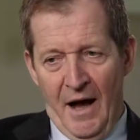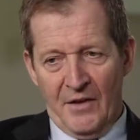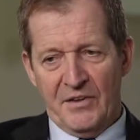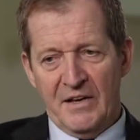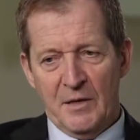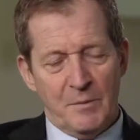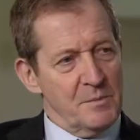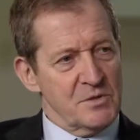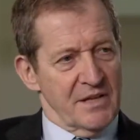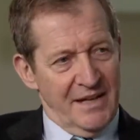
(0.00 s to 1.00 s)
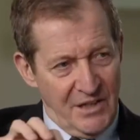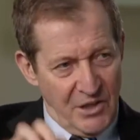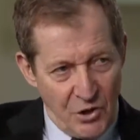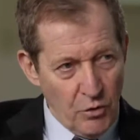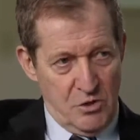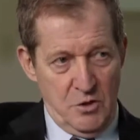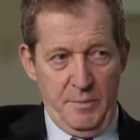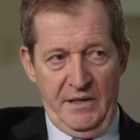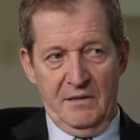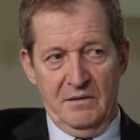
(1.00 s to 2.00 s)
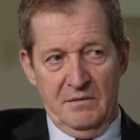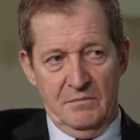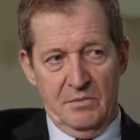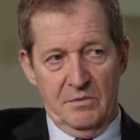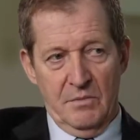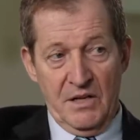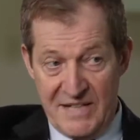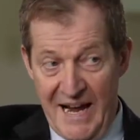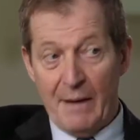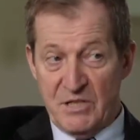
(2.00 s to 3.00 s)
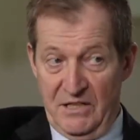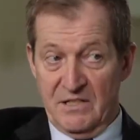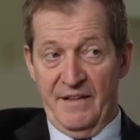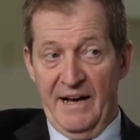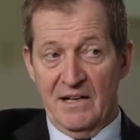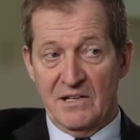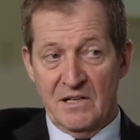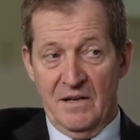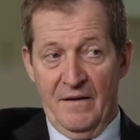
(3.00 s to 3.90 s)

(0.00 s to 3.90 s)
I think it'd be a mistake not to be adapting to that,